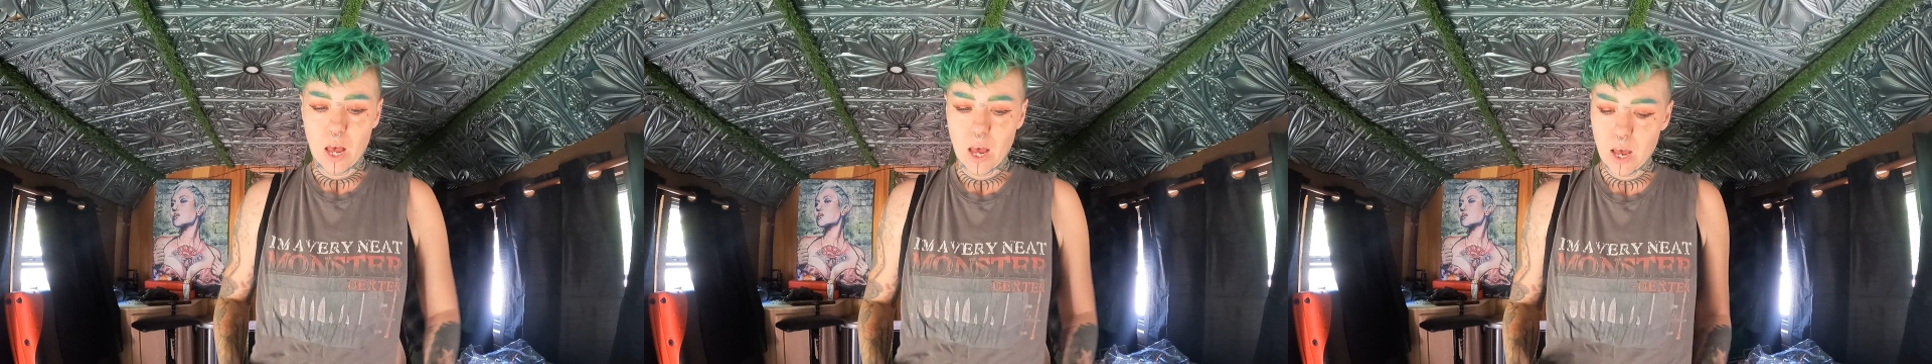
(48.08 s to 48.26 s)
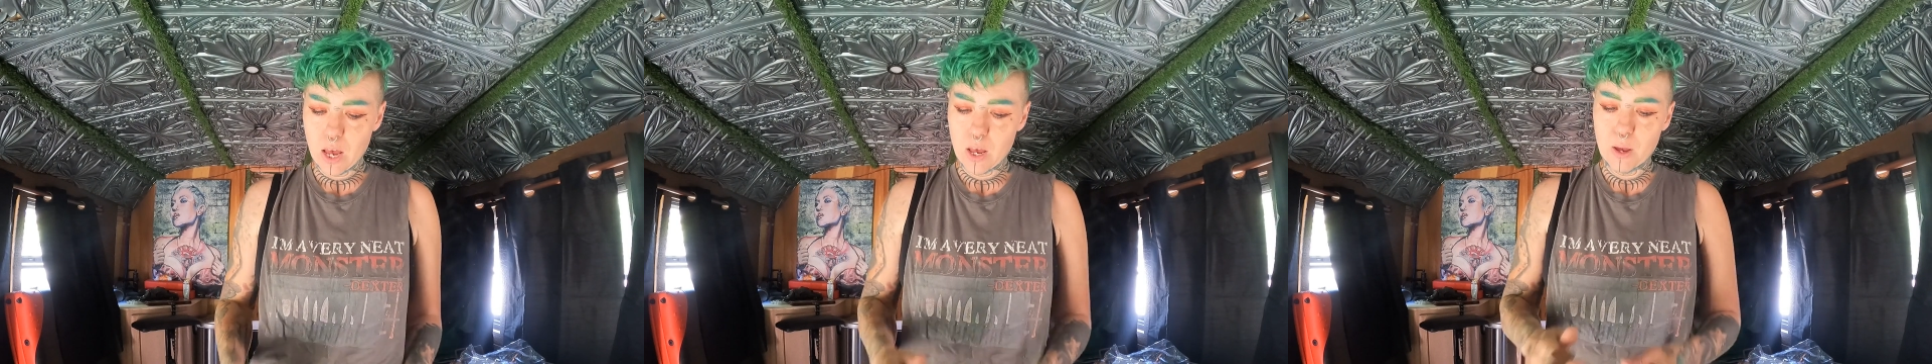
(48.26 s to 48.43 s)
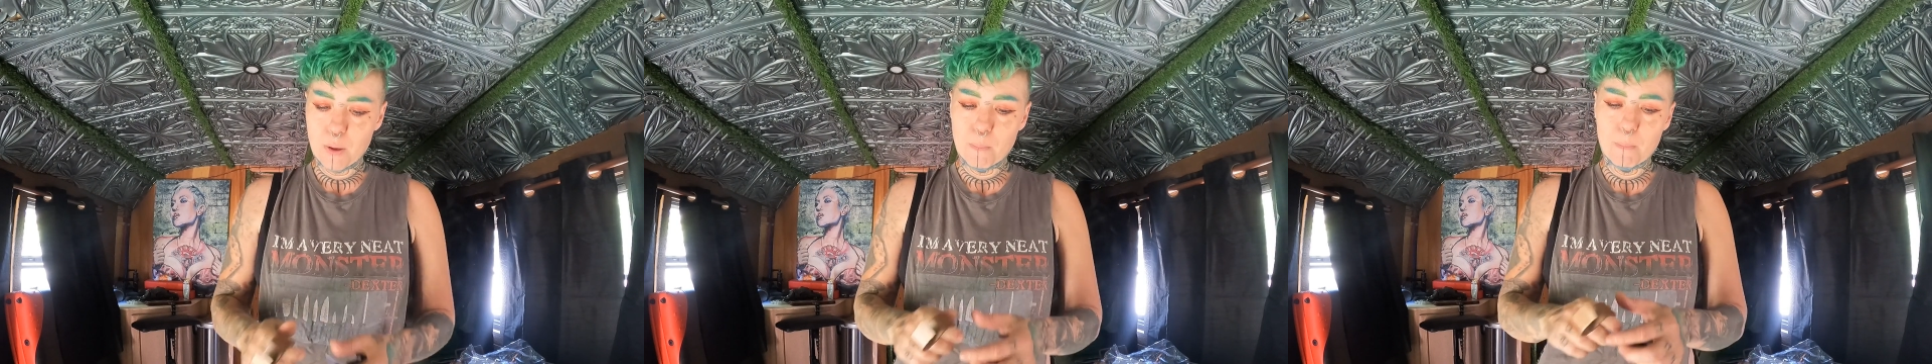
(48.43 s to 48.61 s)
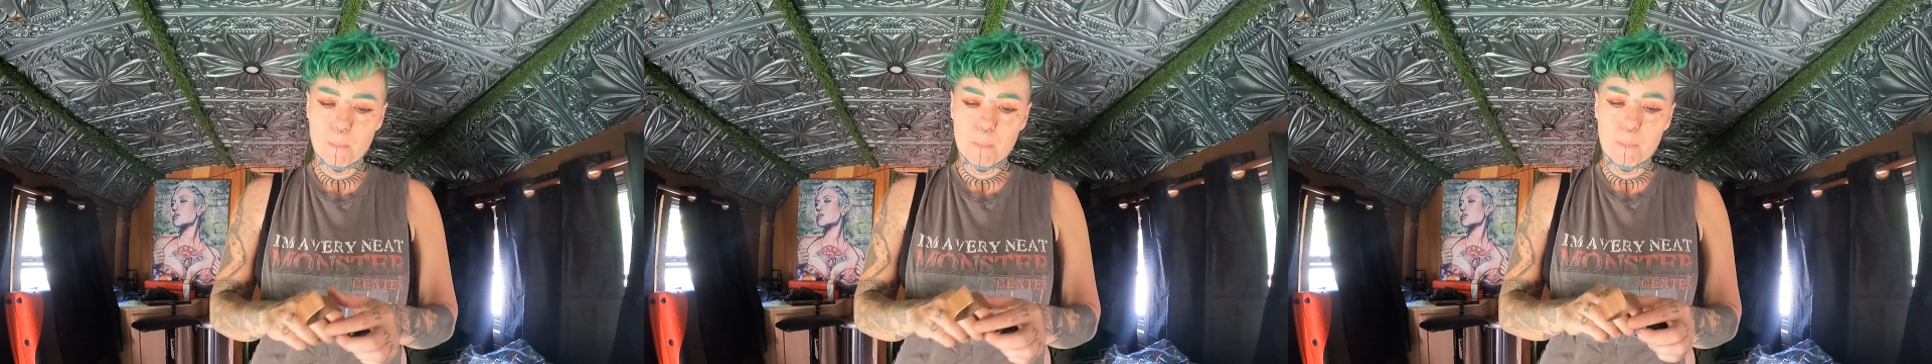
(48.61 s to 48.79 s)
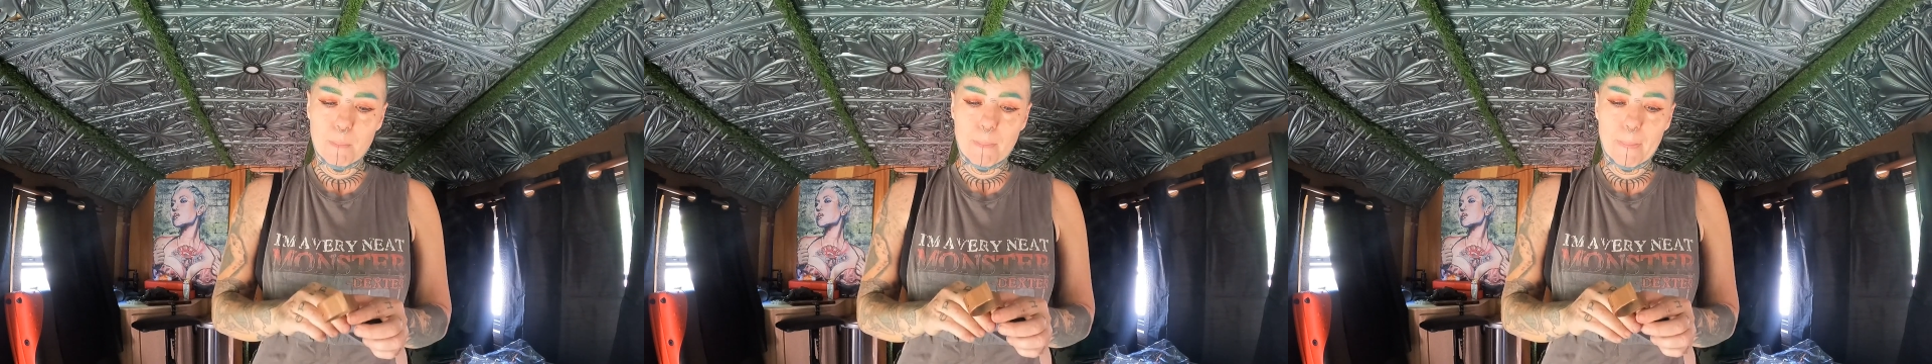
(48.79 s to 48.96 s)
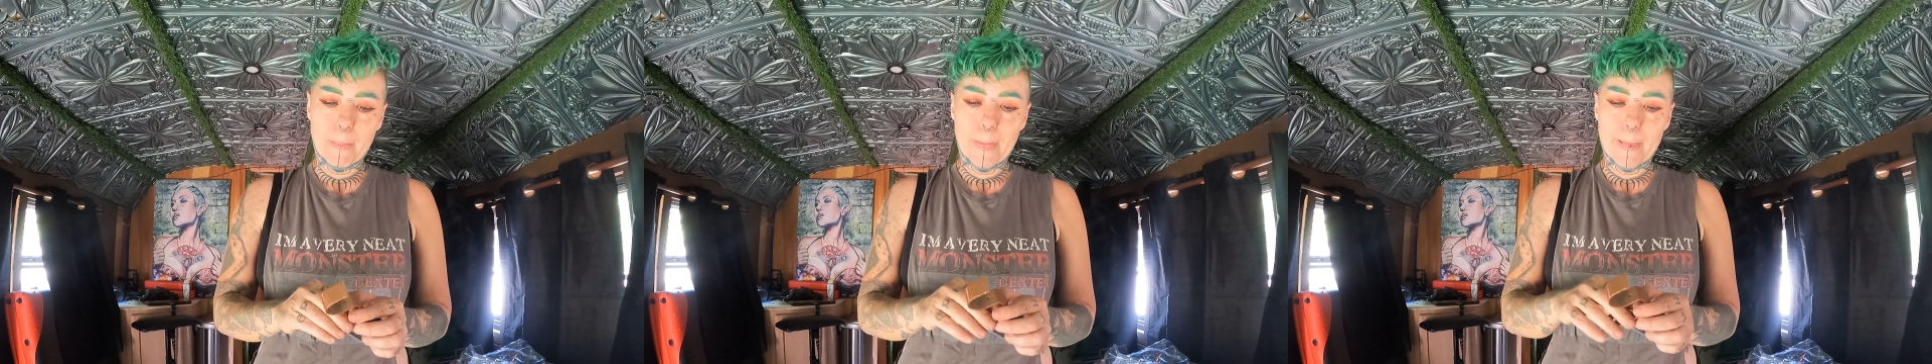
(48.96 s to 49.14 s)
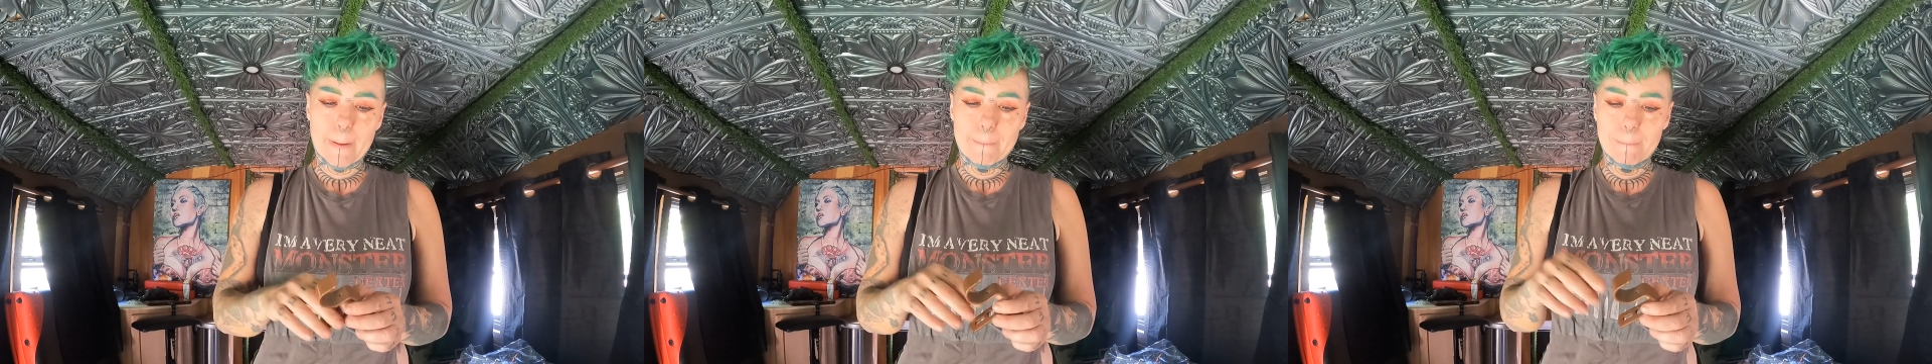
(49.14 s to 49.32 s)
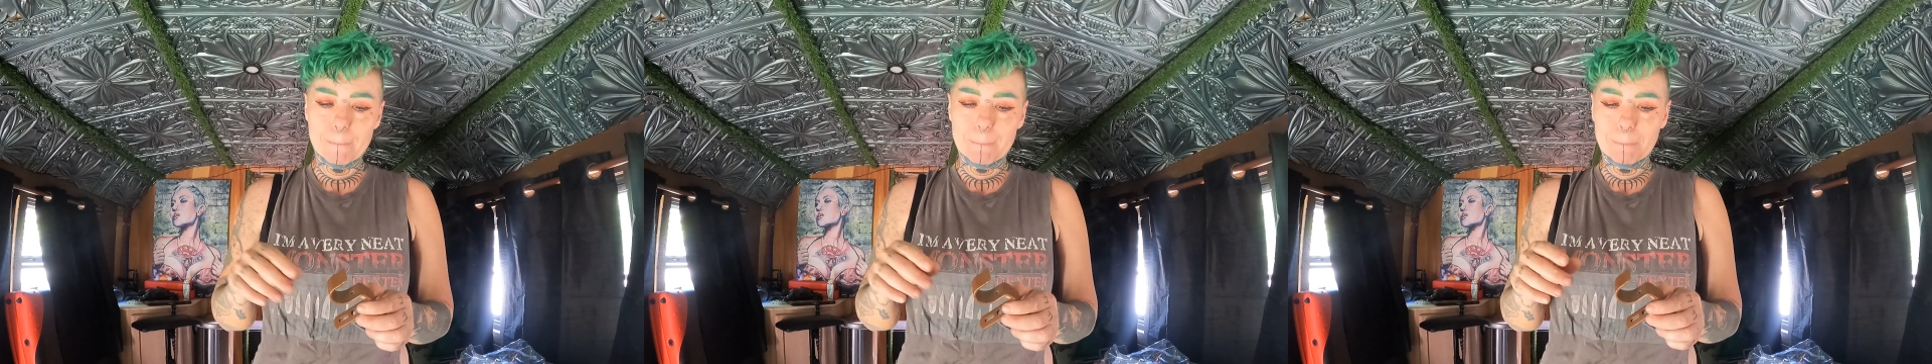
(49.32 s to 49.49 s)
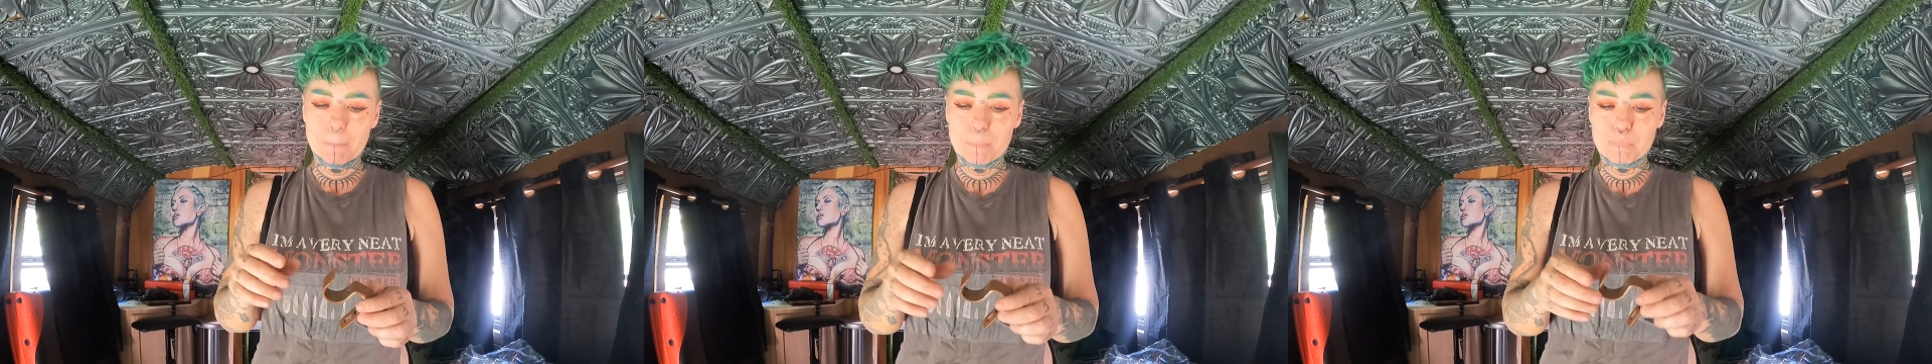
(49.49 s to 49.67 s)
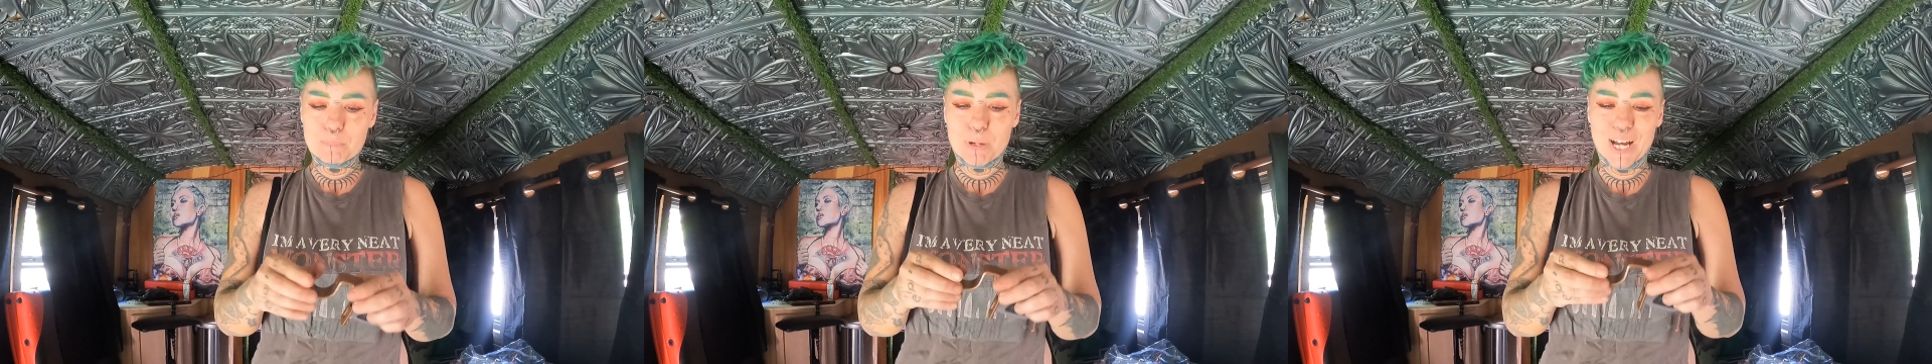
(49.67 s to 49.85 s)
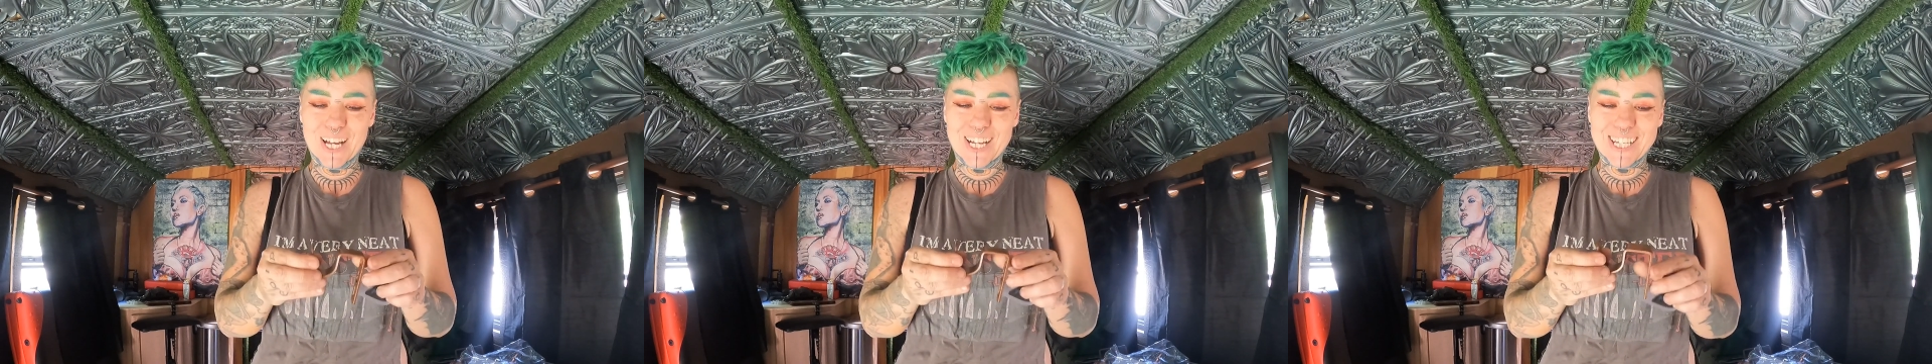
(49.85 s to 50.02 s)

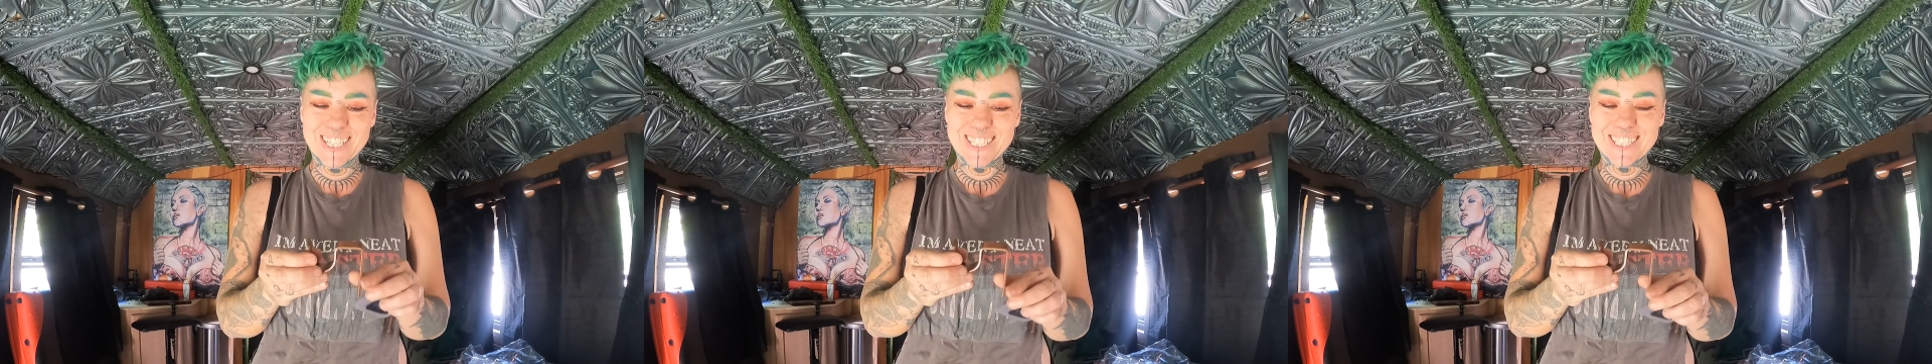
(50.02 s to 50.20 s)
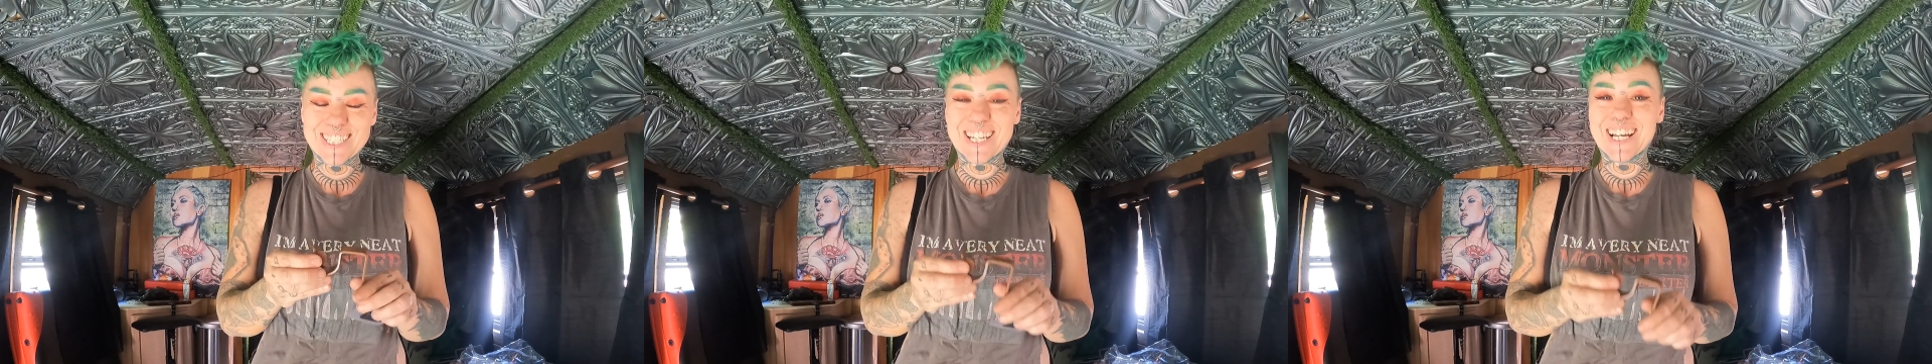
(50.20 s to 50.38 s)
But